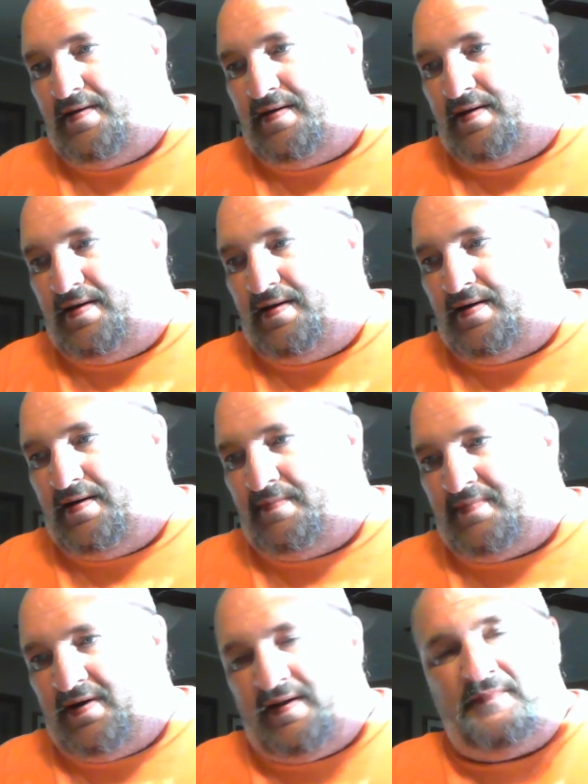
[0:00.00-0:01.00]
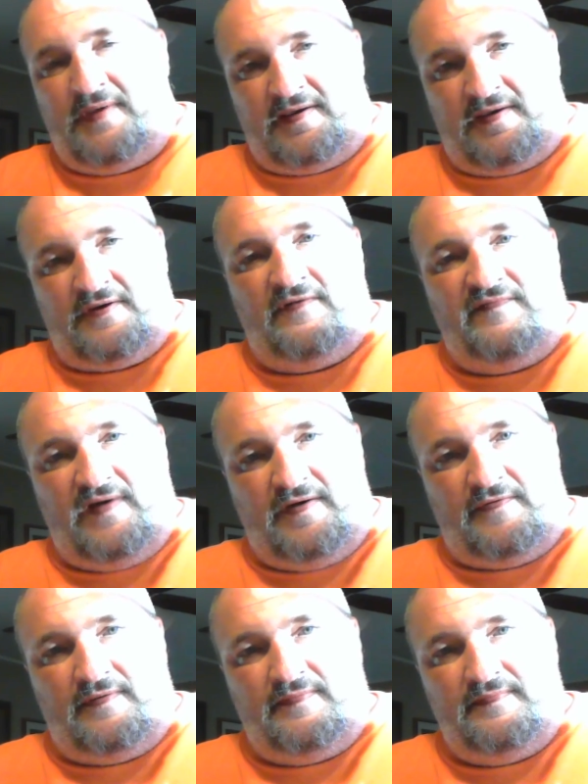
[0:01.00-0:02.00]
And I'm going to make it go
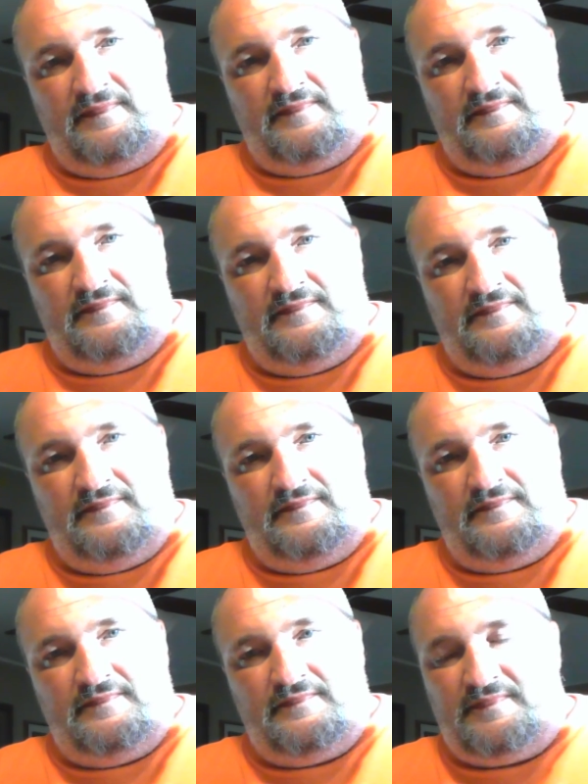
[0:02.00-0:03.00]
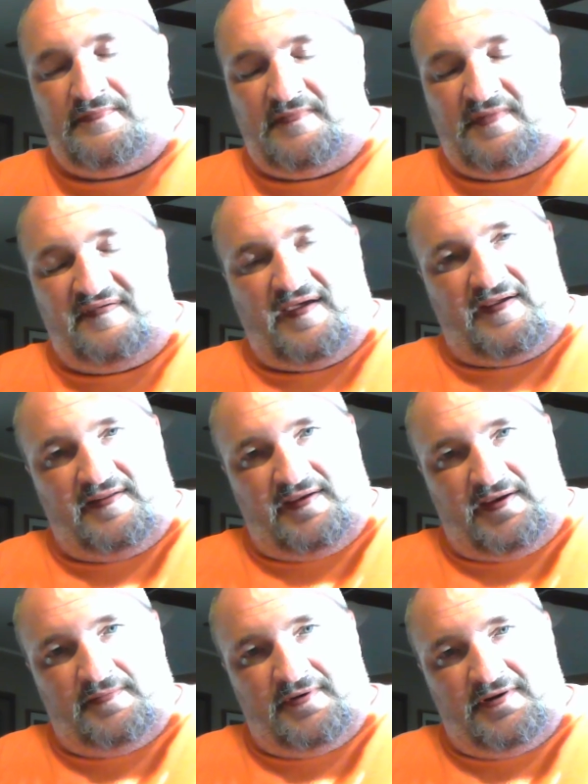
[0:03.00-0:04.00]
viral. The second
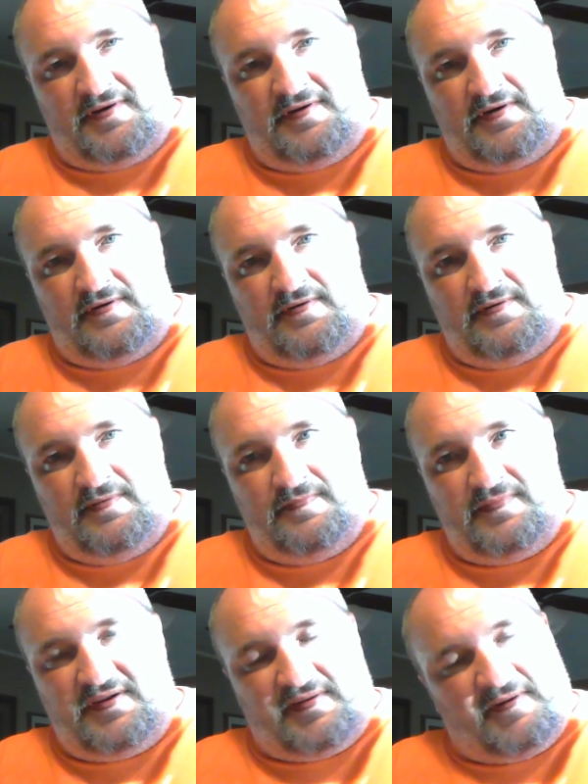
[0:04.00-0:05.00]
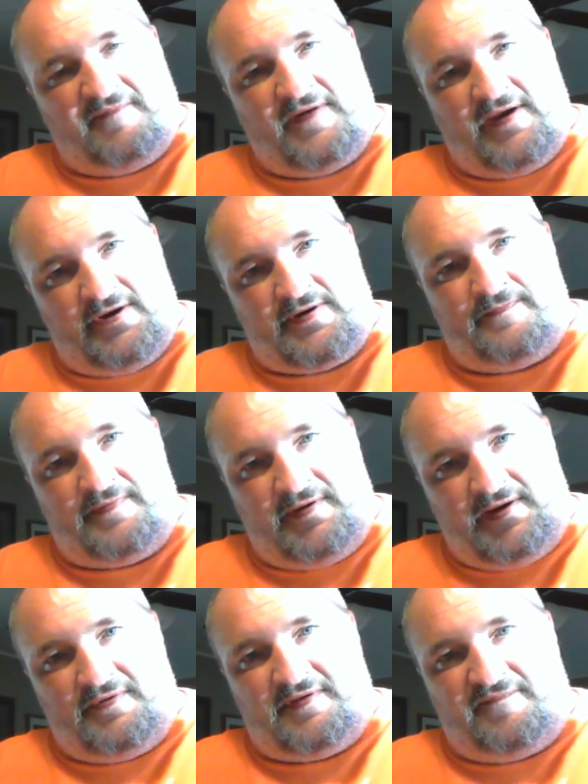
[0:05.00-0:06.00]
thing I'm going to do is I'm going to file a
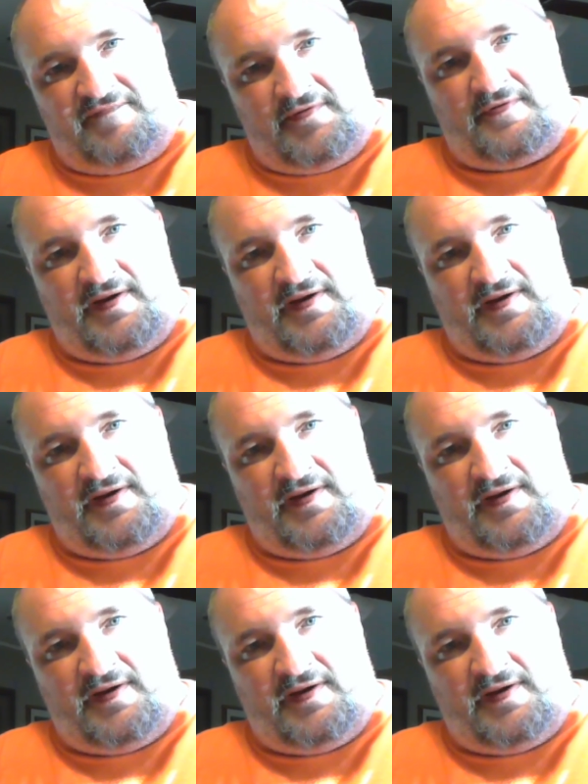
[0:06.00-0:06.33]
complaint with the federal